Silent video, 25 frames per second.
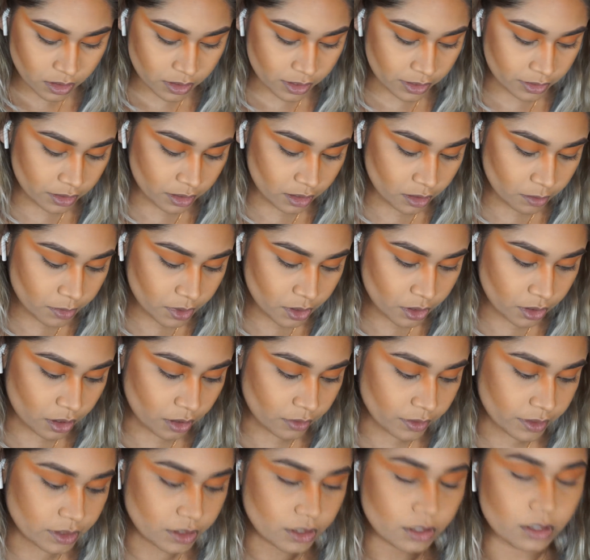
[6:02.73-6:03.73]
So I think I'm gonna go
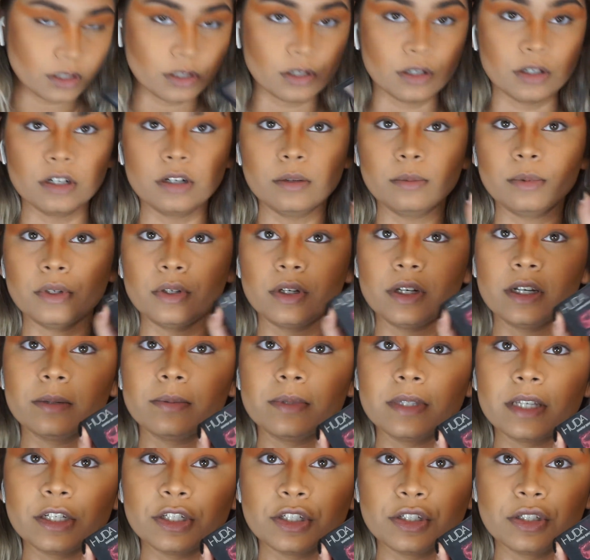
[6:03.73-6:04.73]
into the Huda Beauty
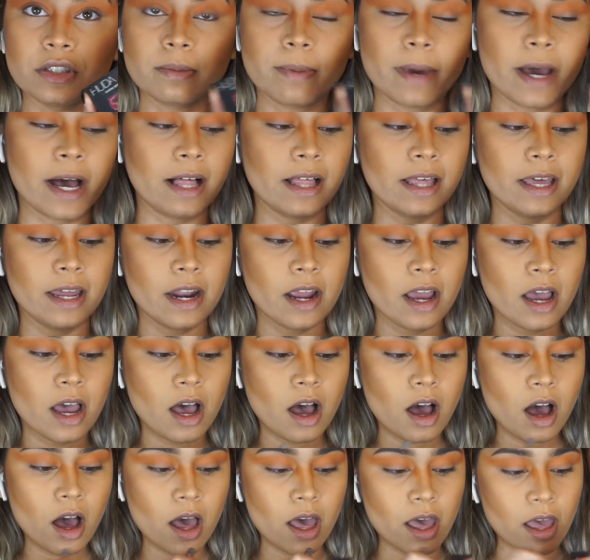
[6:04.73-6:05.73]
Obsessions palette,
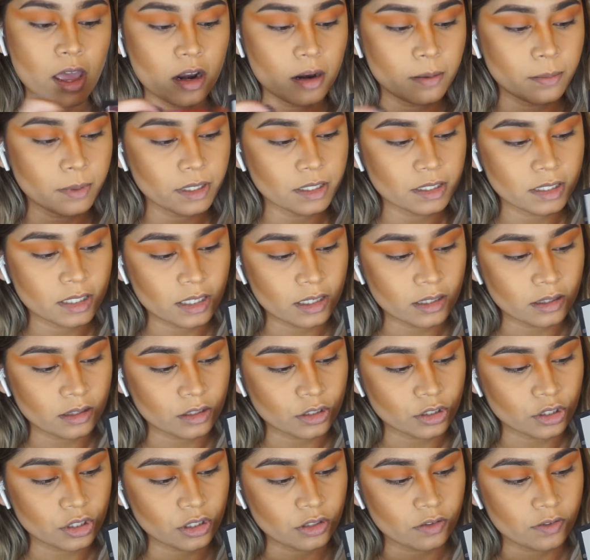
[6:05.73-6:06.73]
and I'm gonna take
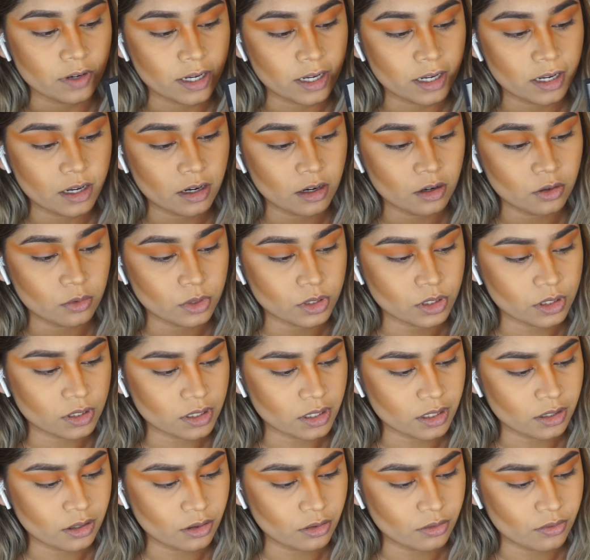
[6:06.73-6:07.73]
this shade right here, which is
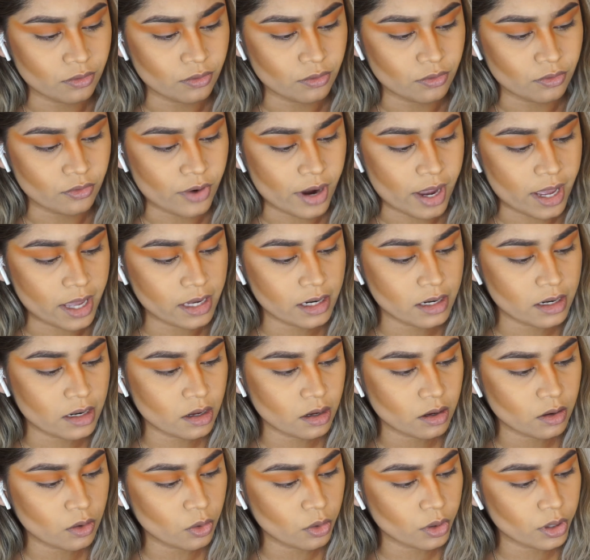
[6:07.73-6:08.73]
like a red
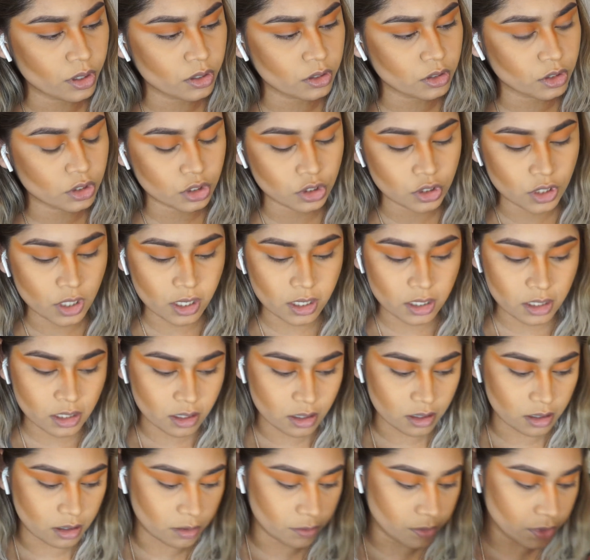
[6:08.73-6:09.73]
orange shade,
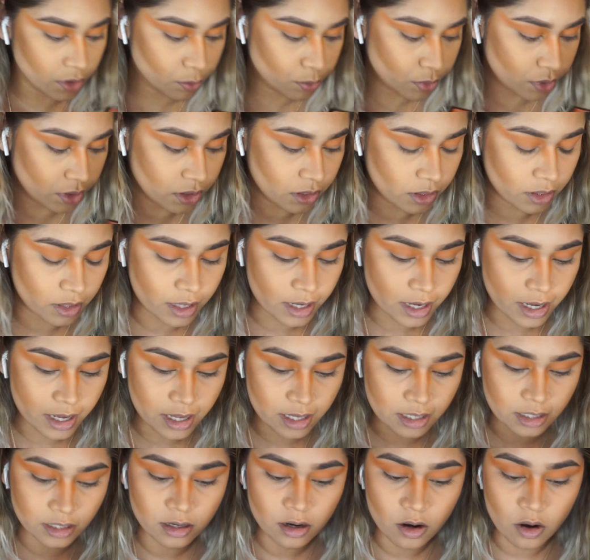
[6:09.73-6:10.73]
and I'm gonna put
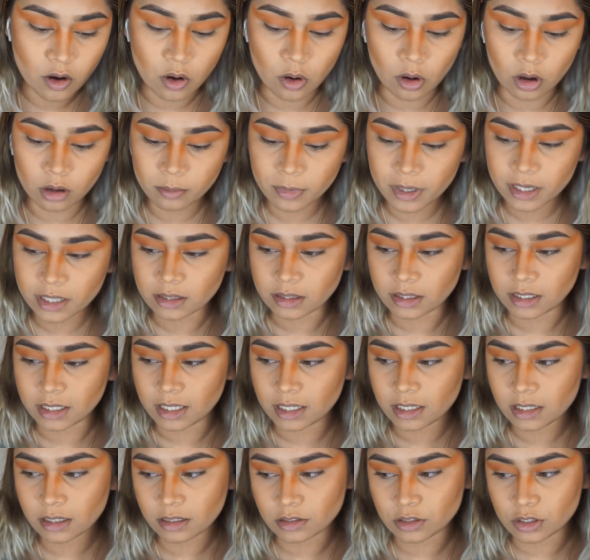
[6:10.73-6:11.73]
that on my
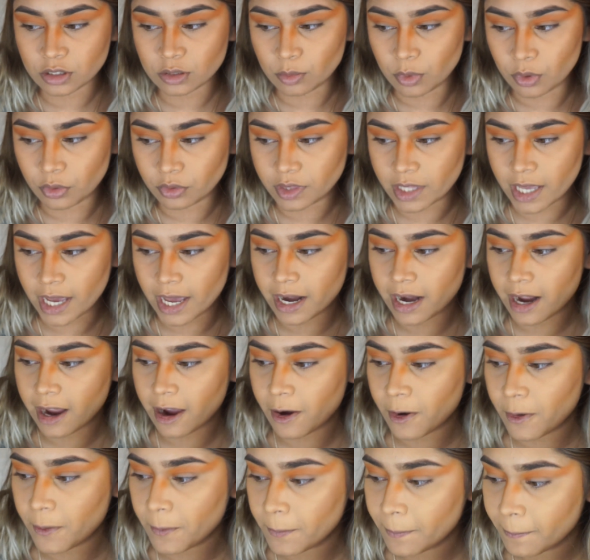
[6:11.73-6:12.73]
lid and smoke that
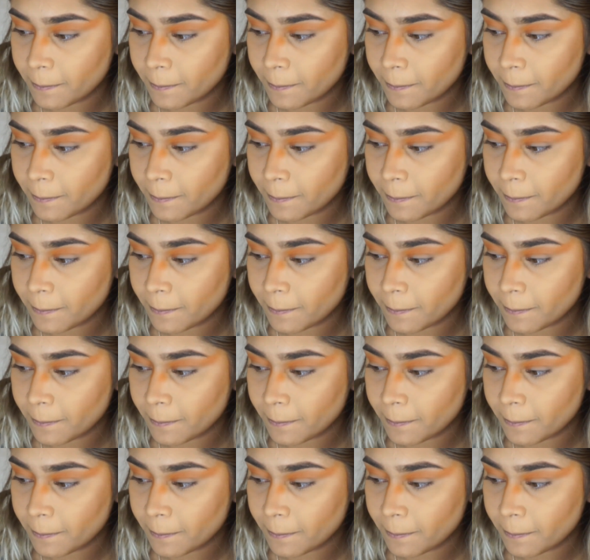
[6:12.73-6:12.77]
out.